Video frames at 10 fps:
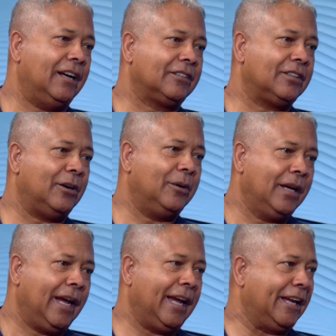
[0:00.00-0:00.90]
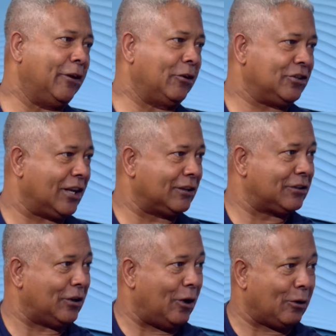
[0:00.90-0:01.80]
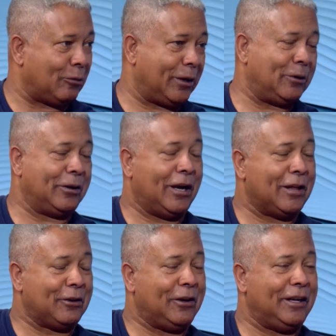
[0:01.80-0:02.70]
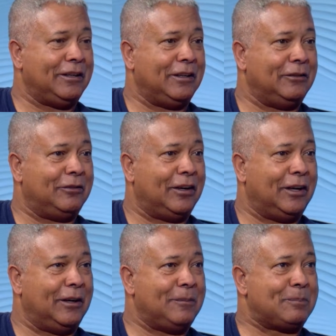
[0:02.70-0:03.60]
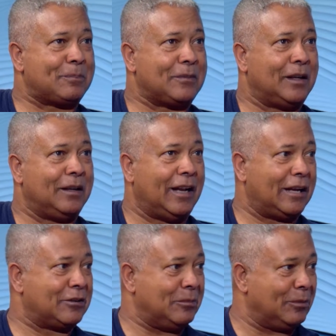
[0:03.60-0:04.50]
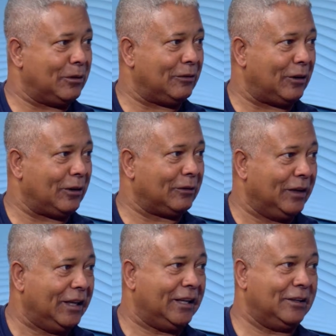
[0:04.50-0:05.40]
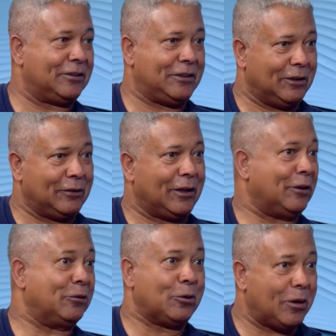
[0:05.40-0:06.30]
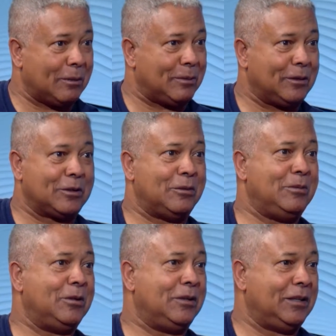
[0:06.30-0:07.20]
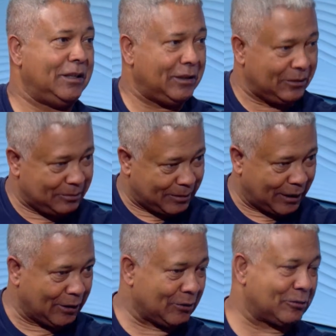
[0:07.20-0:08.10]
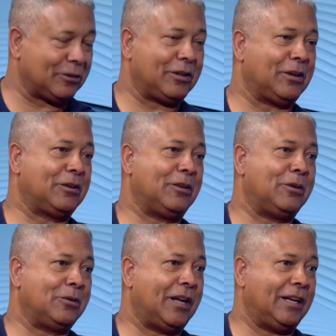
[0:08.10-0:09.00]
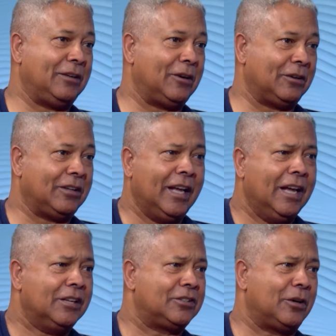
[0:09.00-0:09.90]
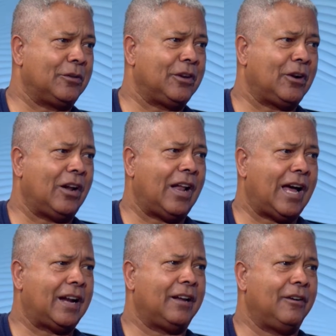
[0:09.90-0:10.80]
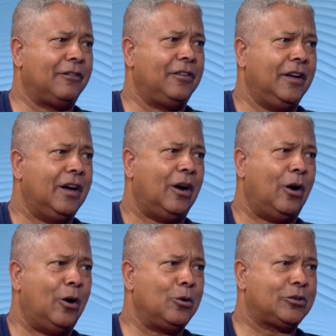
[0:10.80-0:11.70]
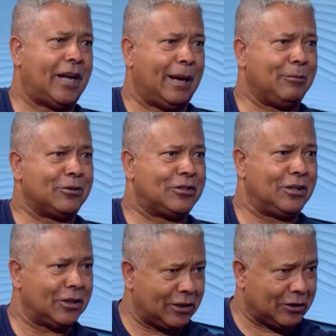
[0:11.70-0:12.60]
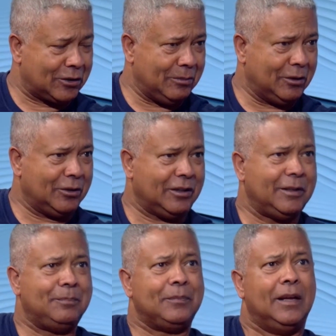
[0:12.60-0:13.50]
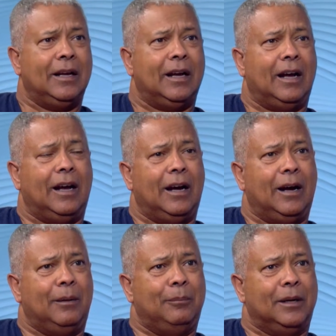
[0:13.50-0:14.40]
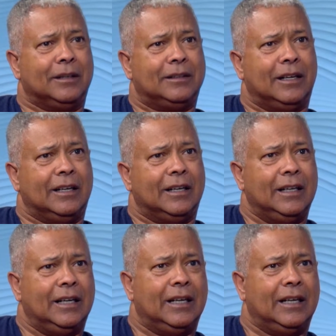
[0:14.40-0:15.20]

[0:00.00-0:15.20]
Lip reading: So, and Gary Johnson, all the way on the other end of Langston Boulevard, is still there. Grew up in the community, parents were there, the whole nine yards. So there are a lot of old timers still in the community, but